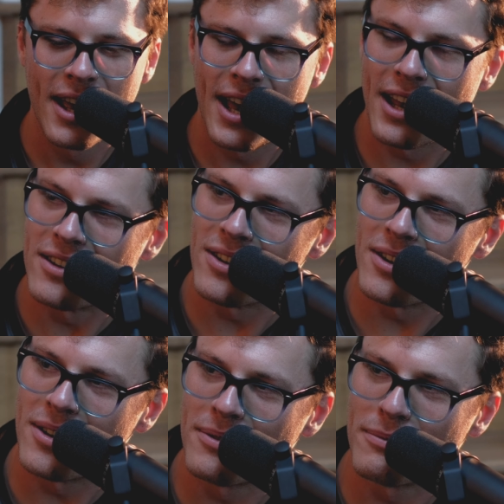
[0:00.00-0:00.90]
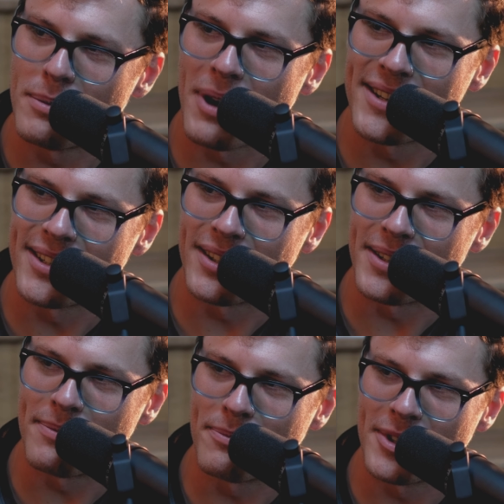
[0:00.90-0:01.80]
And we
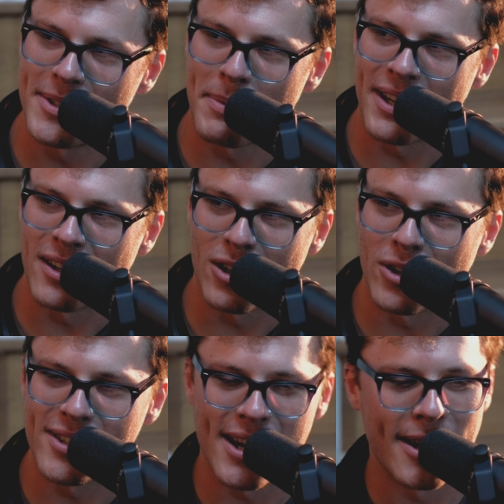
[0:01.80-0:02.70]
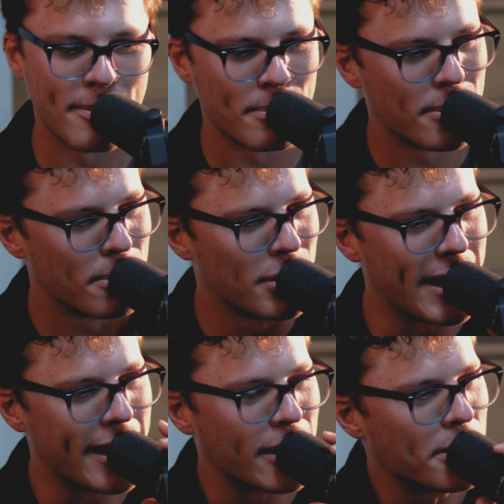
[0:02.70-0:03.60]
basically spent a lot of time
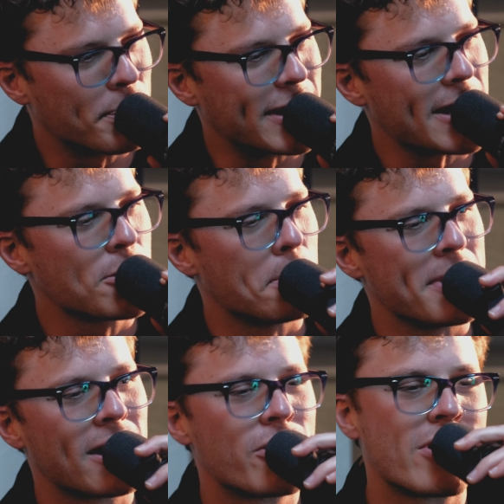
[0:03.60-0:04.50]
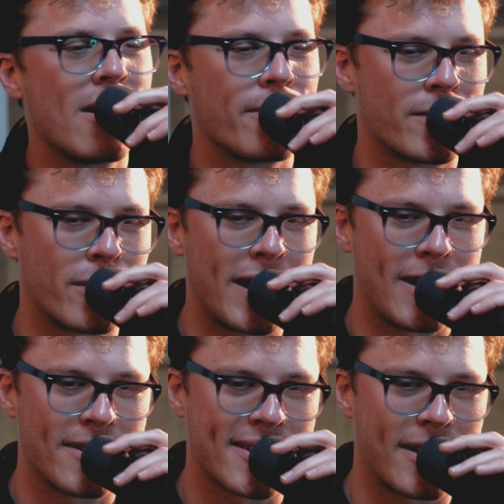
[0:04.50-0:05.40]
playing. But that taught me how to drive on the
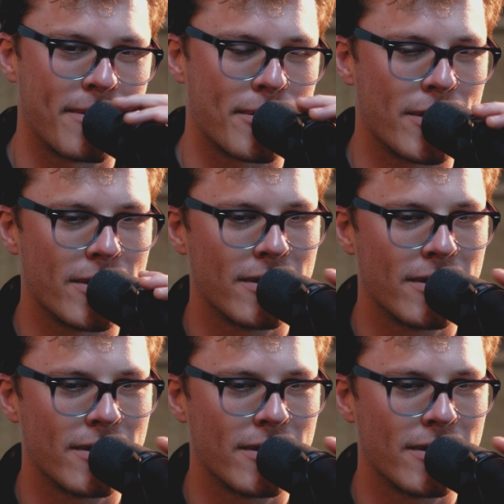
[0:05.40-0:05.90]
right-hand side of the road.